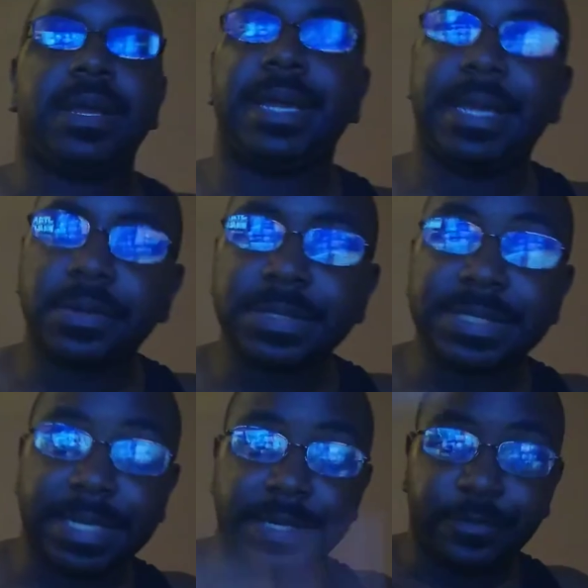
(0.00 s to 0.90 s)
it'll
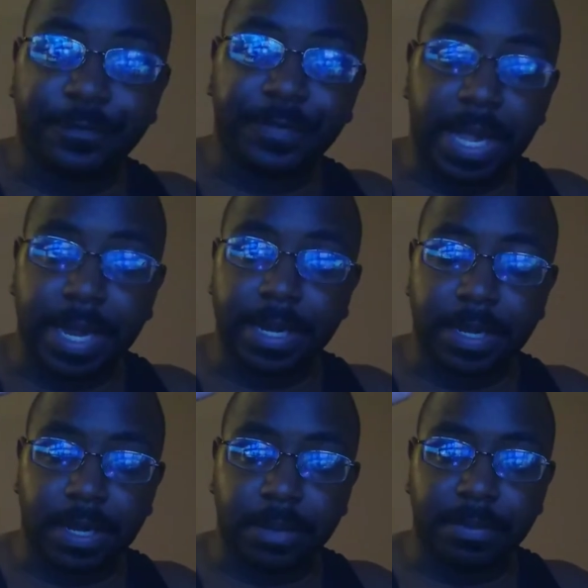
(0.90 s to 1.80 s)
send you flying
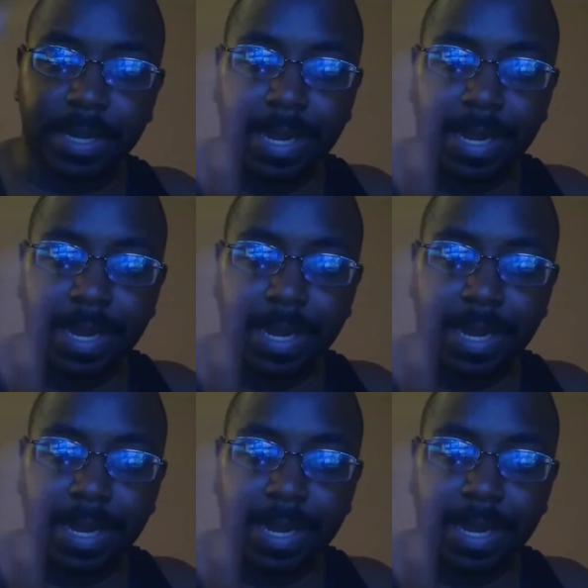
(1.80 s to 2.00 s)
up,